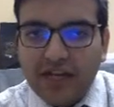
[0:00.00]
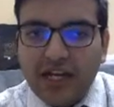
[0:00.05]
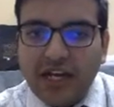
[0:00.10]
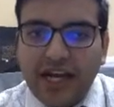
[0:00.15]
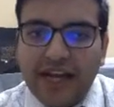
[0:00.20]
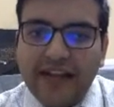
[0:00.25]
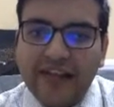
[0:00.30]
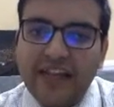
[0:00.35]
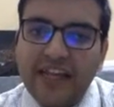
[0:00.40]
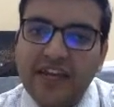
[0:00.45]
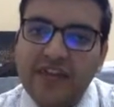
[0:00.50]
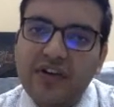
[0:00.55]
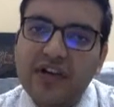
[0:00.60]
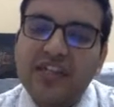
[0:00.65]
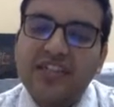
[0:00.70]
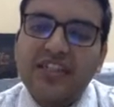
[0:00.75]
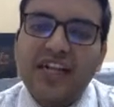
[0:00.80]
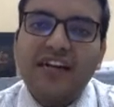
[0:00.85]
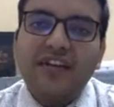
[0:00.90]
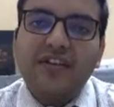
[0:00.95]
and they will
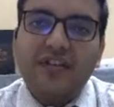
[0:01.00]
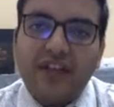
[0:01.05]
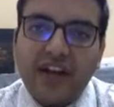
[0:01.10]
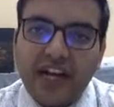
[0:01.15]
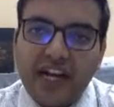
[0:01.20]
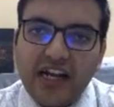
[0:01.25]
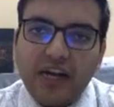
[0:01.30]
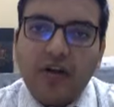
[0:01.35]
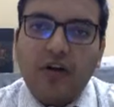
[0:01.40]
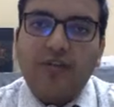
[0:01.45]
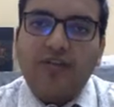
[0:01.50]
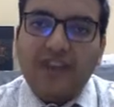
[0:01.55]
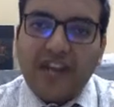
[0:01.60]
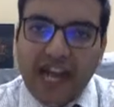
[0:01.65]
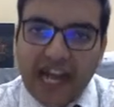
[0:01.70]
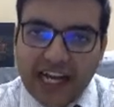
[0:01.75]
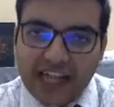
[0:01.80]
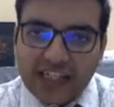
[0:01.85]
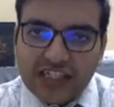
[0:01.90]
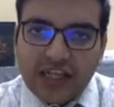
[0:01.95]
decide a rate of
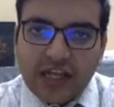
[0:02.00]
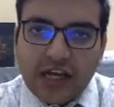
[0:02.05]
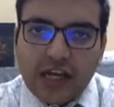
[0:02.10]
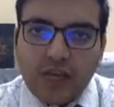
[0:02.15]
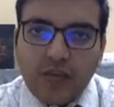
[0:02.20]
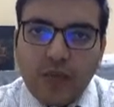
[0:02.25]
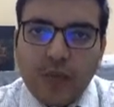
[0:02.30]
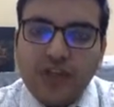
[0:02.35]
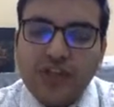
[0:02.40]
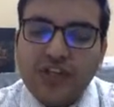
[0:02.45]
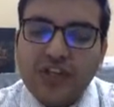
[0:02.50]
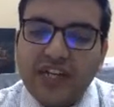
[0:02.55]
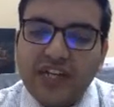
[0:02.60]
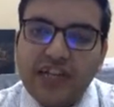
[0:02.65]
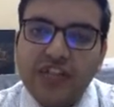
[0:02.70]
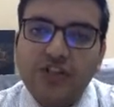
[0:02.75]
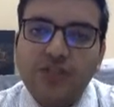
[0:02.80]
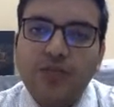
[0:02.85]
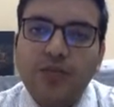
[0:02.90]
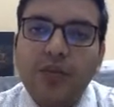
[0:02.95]
tax which
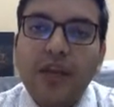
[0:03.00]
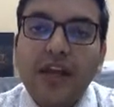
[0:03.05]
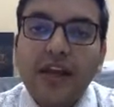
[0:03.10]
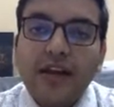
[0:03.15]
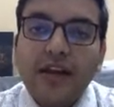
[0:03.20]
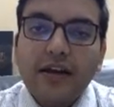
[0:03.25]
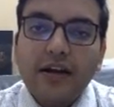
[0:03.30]
needs to be